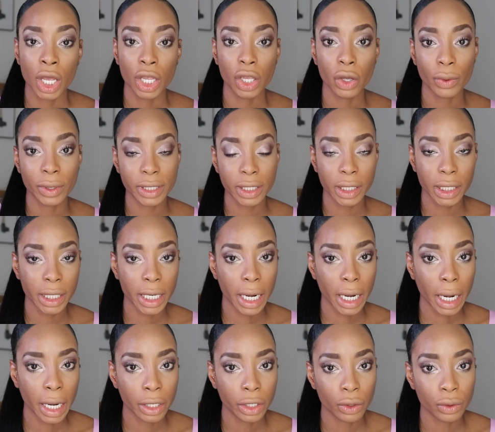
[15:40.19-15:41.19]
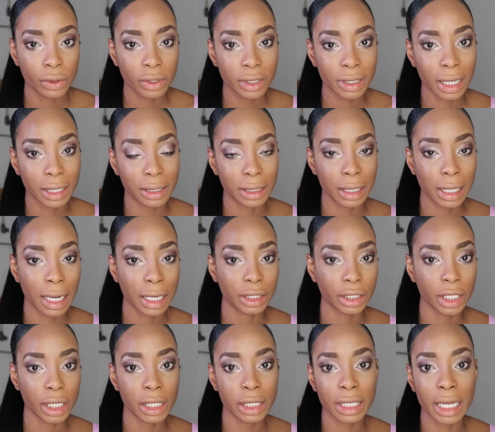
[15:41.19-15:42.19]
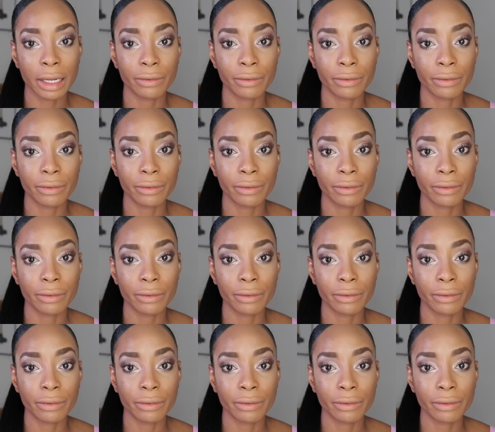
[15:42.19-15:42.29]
you would see that I use Tatti lashes,